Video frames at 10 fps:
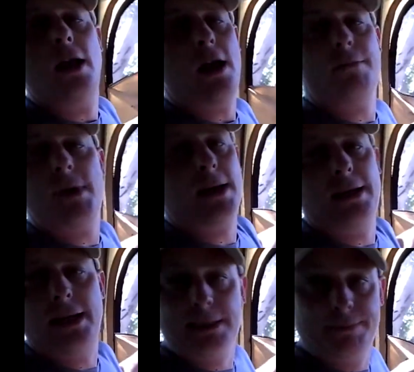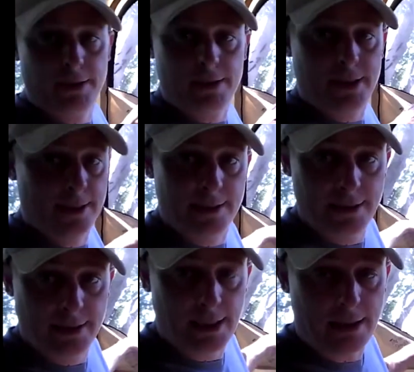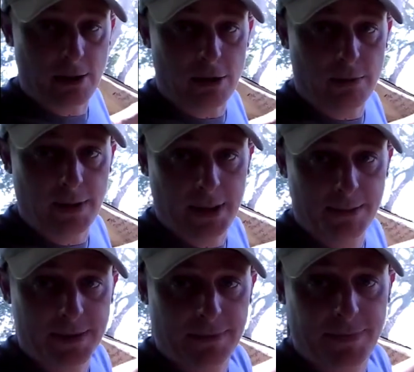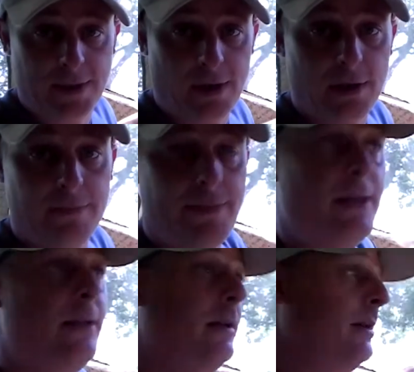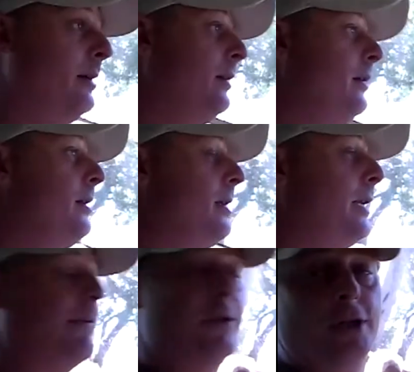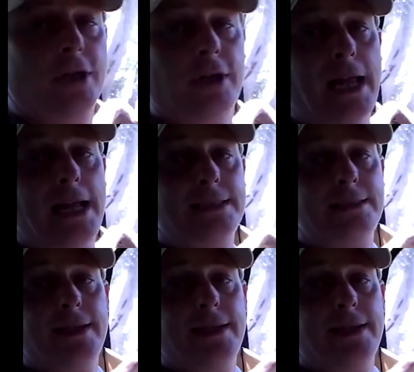I'm not an expert at all when it comes to photography. Never took a class,